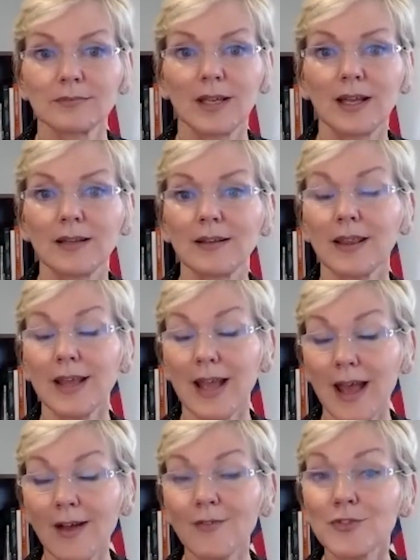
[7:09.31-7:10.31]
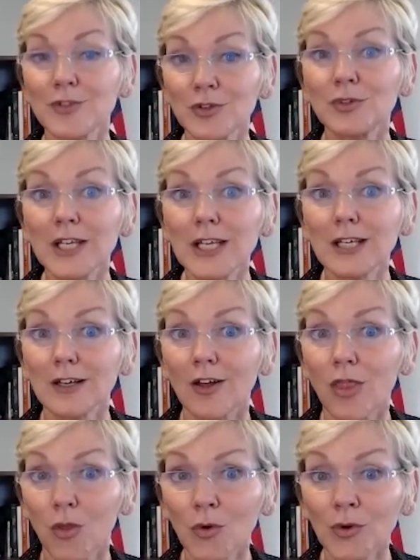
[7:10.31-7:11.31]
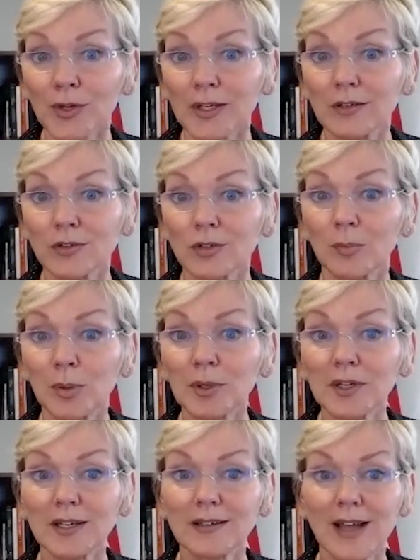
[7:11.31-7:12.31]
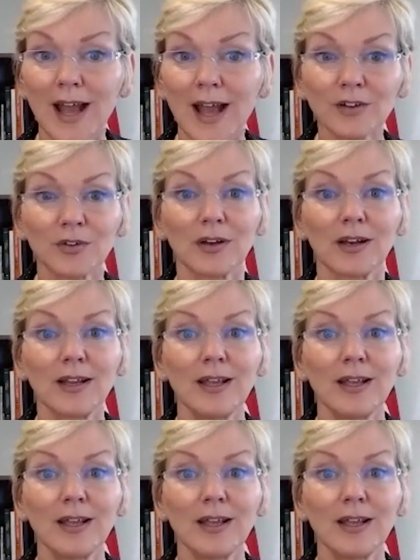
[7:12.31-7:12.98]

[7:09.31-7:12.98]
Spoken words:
And they have the unique authority to put it into action.